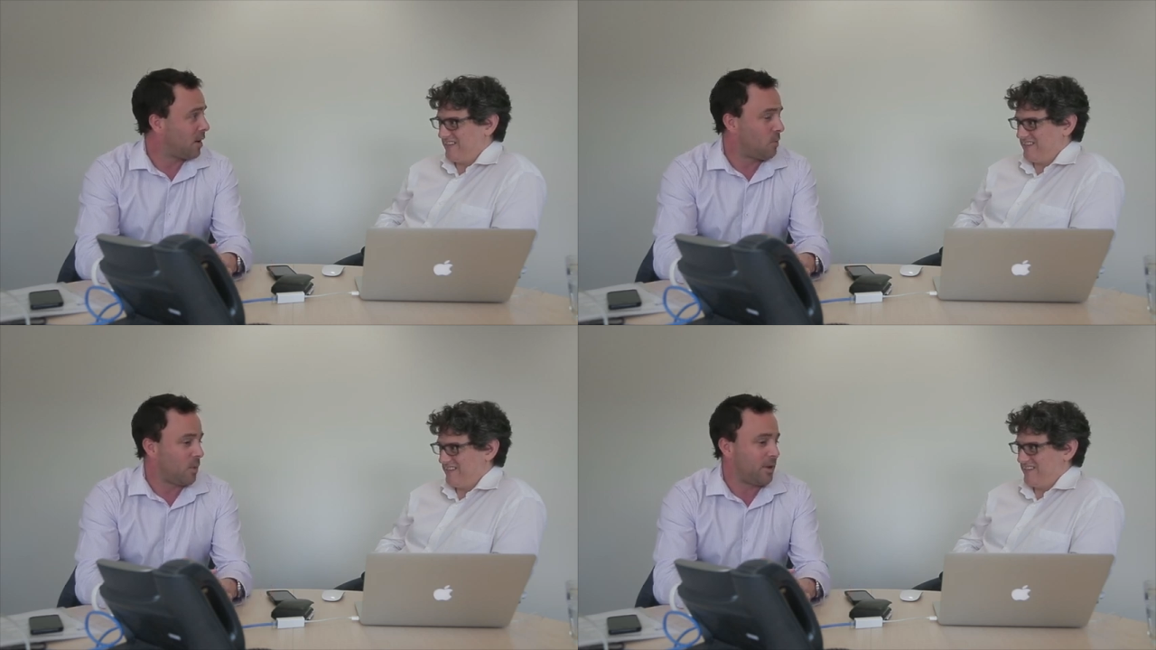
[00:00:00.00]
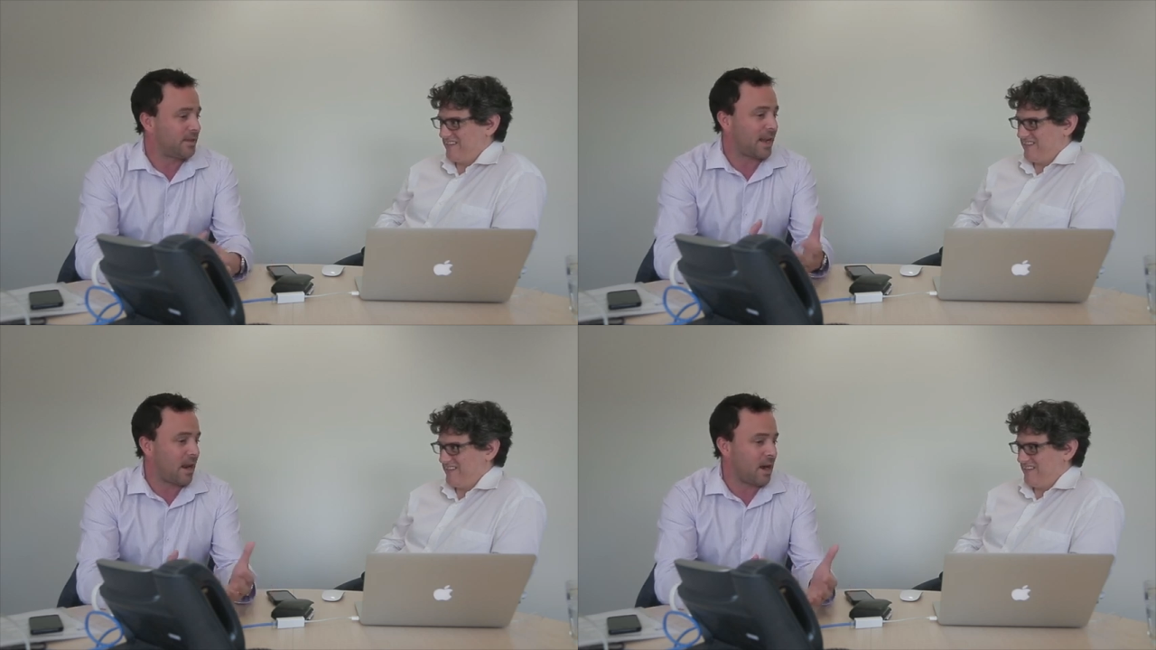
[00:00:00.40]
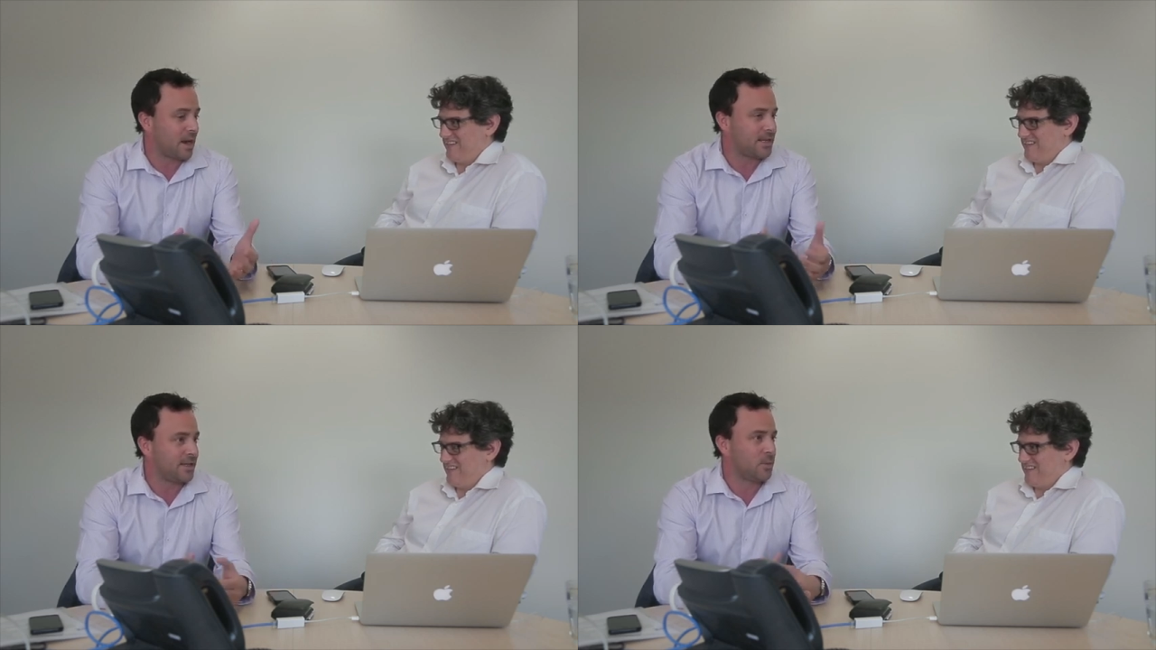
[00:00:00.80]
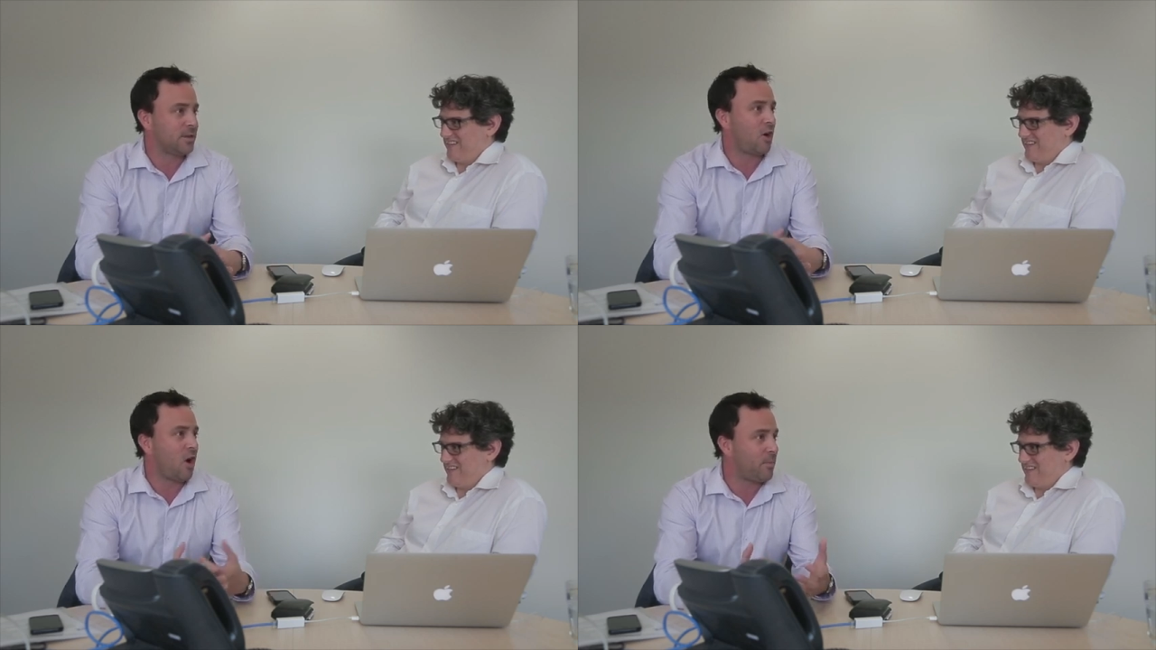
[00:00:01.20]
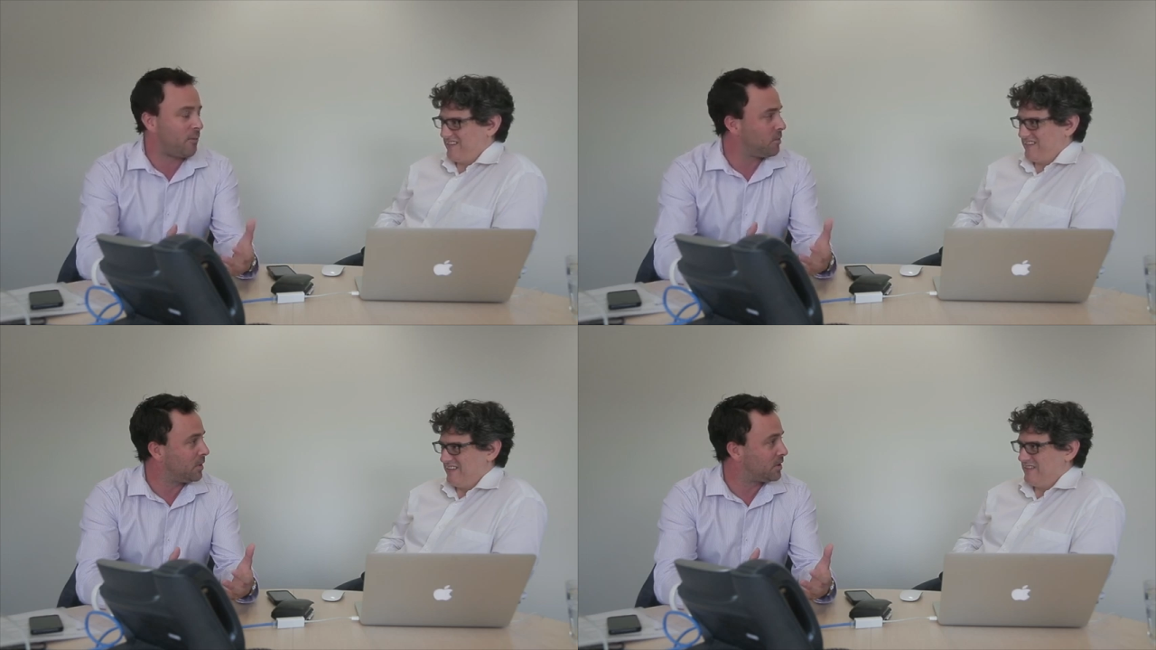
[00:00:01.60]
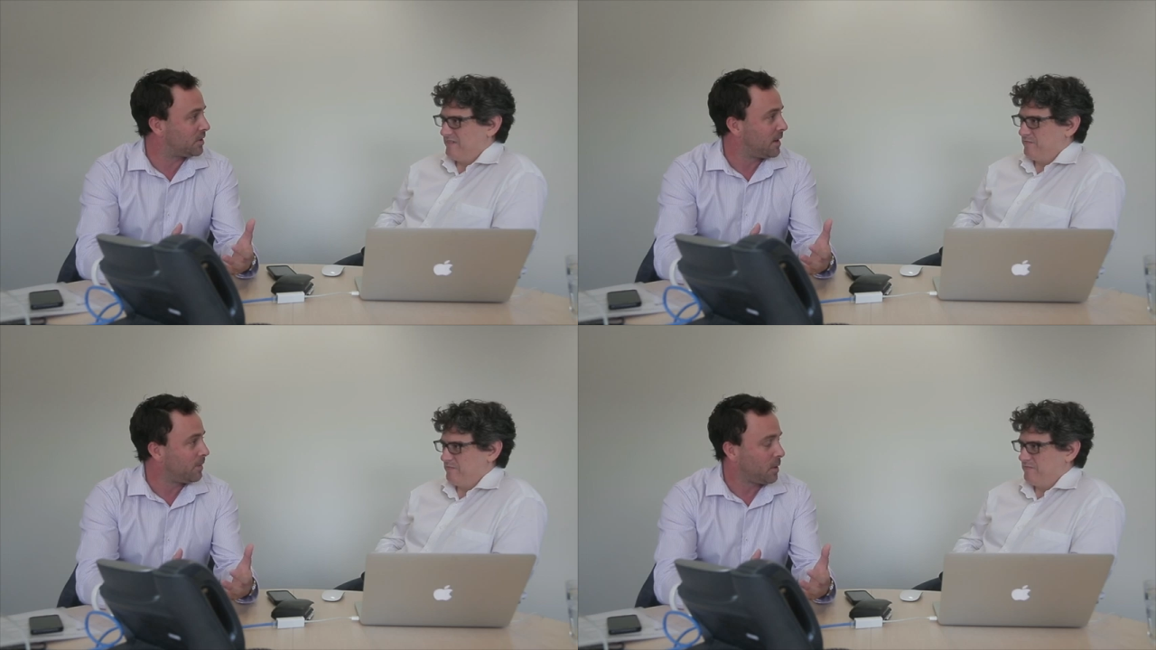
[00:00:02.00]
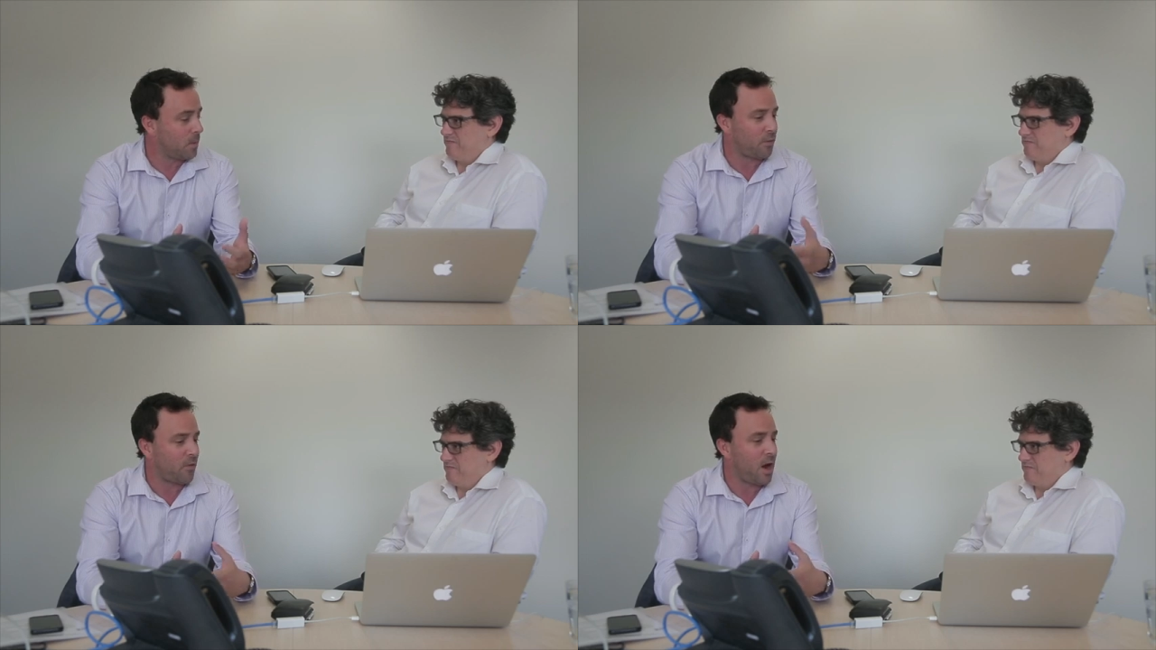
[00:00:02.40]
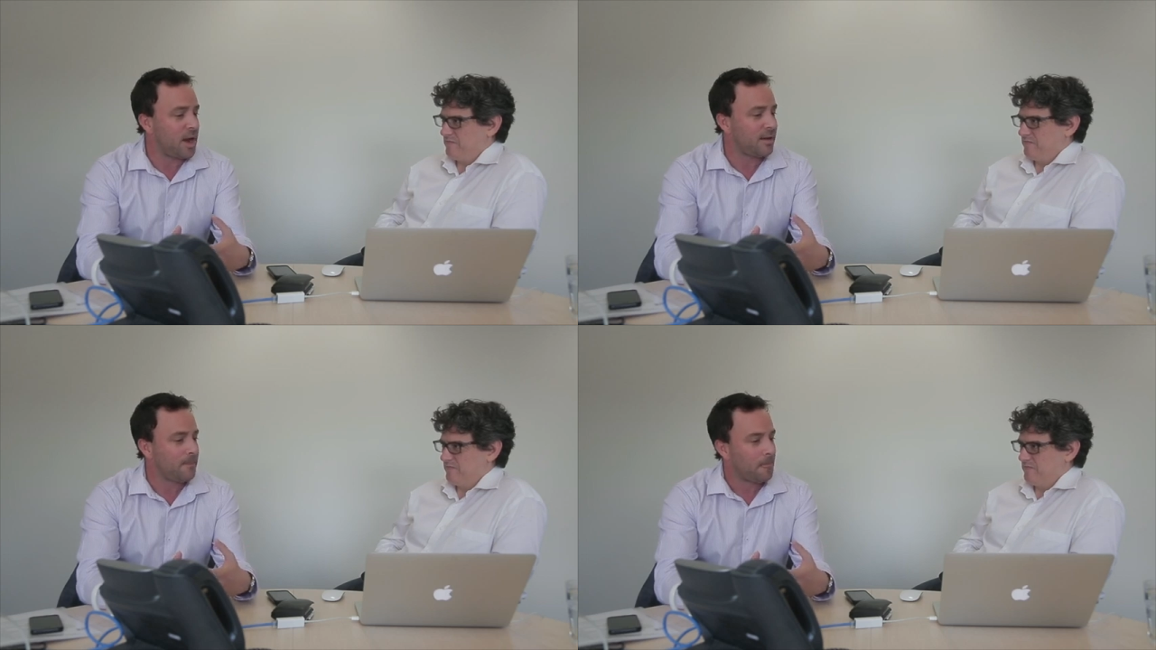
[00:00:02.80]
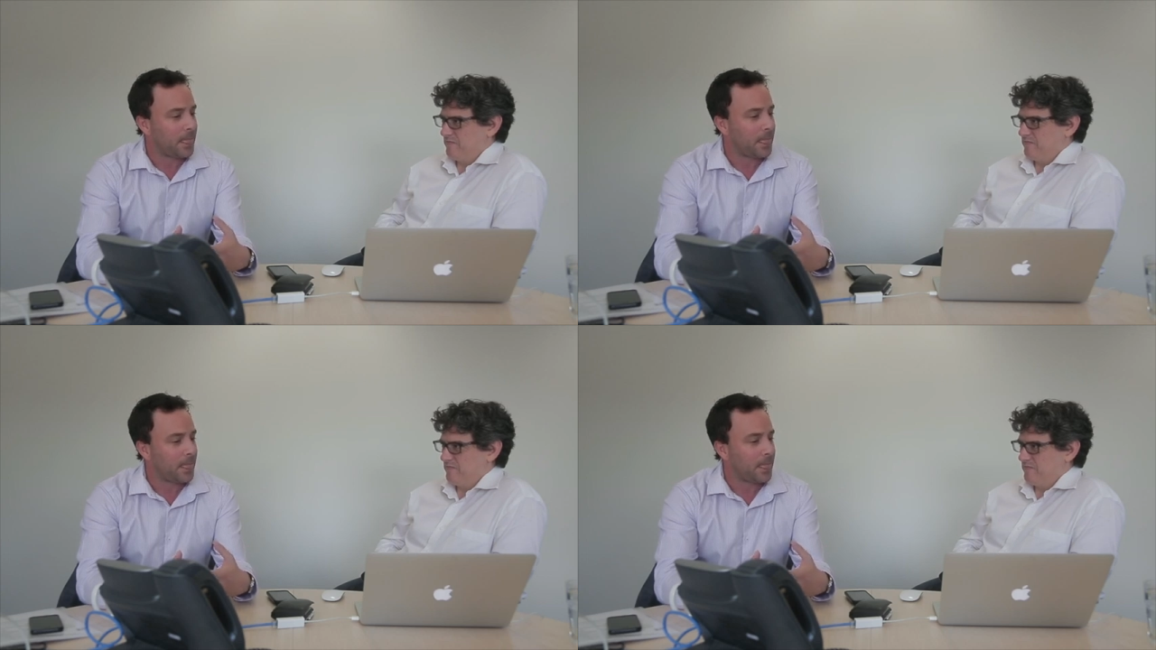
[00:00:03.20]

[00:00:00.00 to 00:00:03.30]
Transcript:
Speaker 1: you know with the scale architecture with these high performance we provide